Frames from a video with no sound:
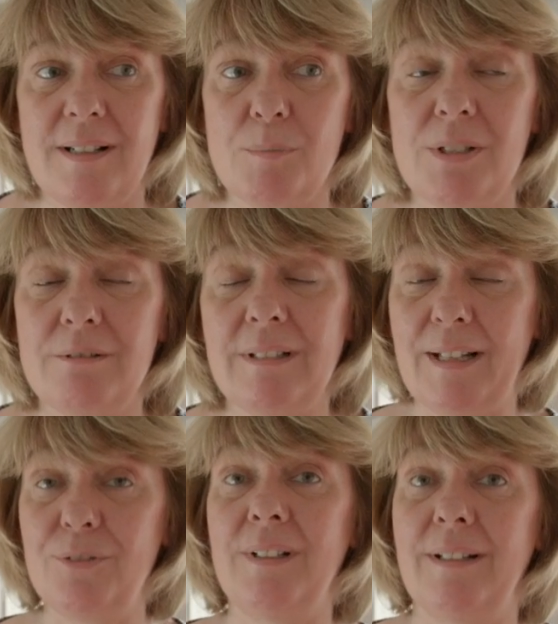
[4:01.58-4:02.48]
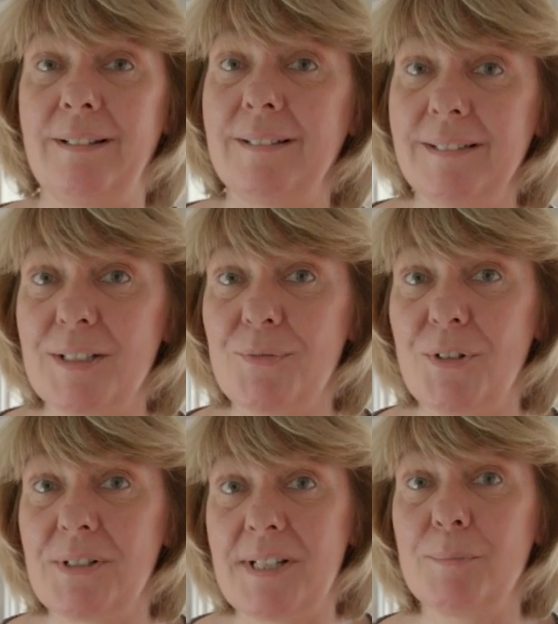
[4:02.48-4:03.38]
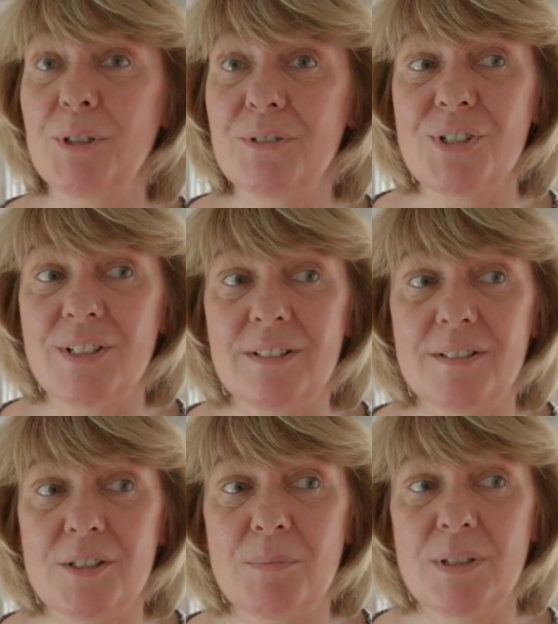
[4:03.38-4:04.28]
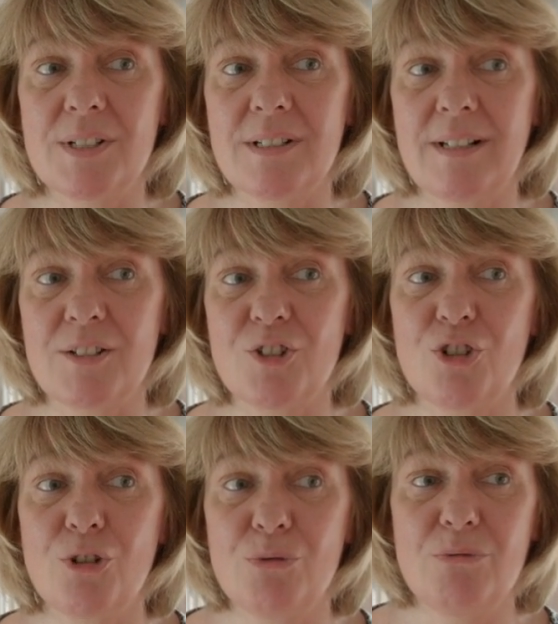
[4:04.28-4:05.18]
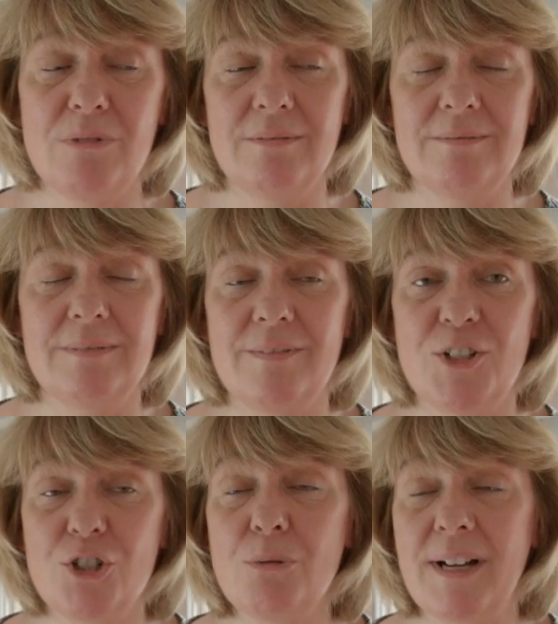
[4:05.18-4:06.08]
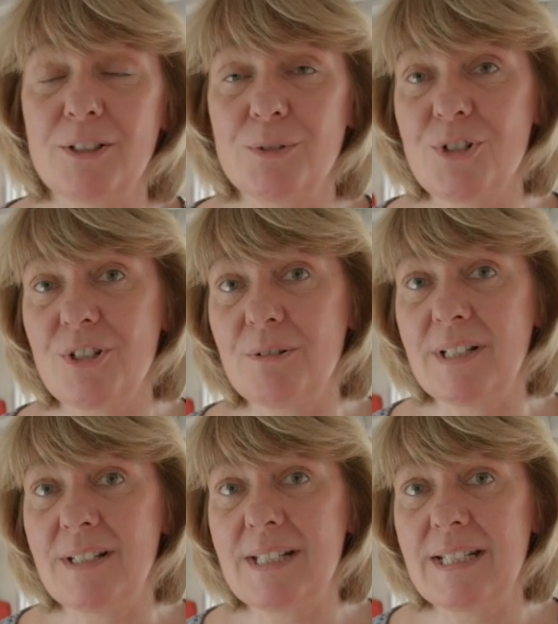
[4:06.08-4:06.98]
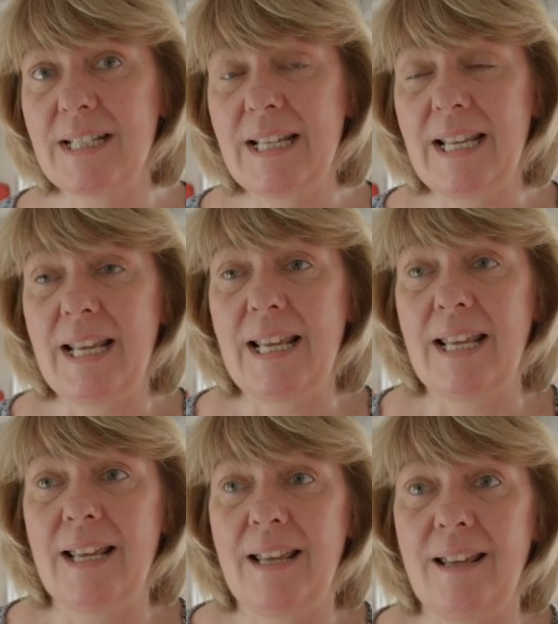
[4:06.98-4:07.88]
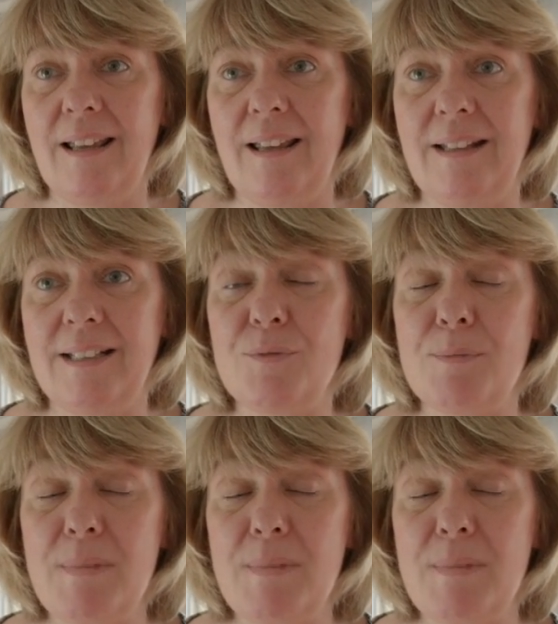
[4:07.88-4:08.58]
an absolute lifeline as far as I'm concerned, because it has two angles to it. It gives